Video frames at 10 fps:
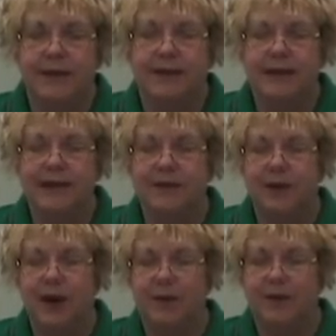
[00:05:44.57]
Cities
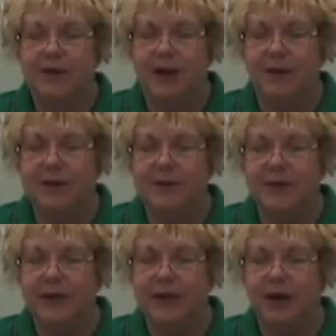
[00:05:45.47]
were almost always
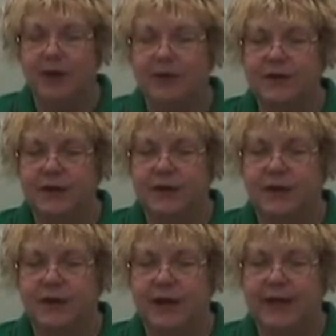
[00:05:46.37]
pretty
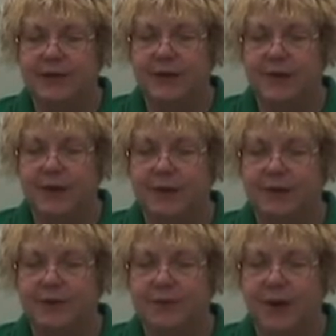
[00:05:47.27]
coastal. That's where people
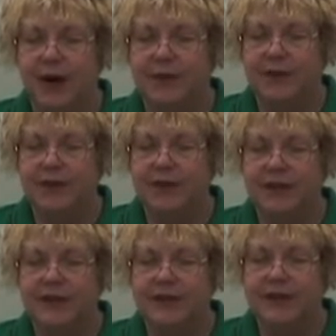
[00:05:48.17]
brought their
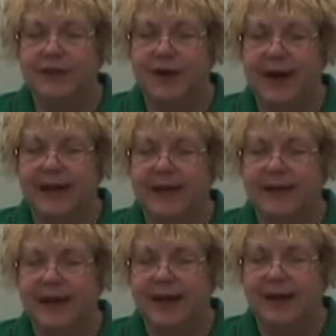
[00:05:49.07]
goods, they traded,
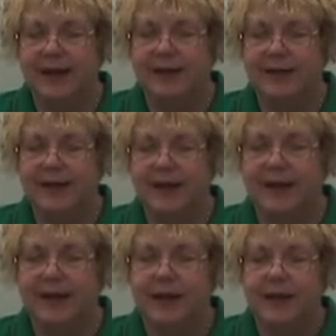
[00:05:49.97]
that kind of thing.
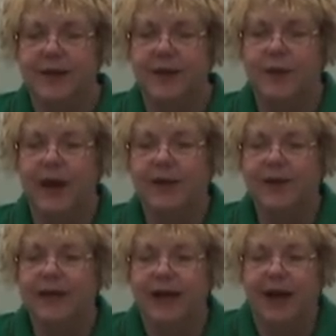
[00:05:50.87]
The wealth
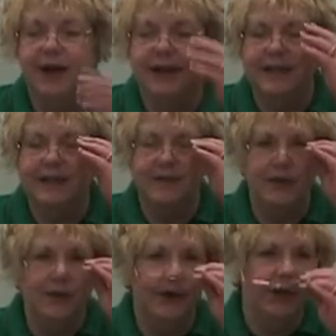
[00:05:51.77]
in the colonies. If
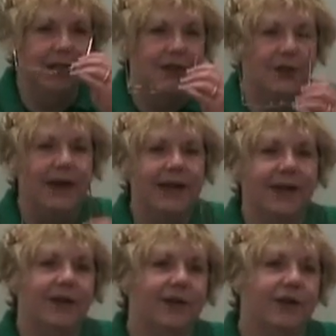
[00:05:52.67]
you were in New
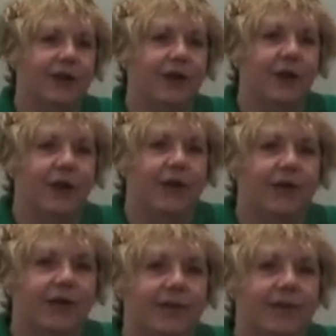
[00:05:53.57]
England or the North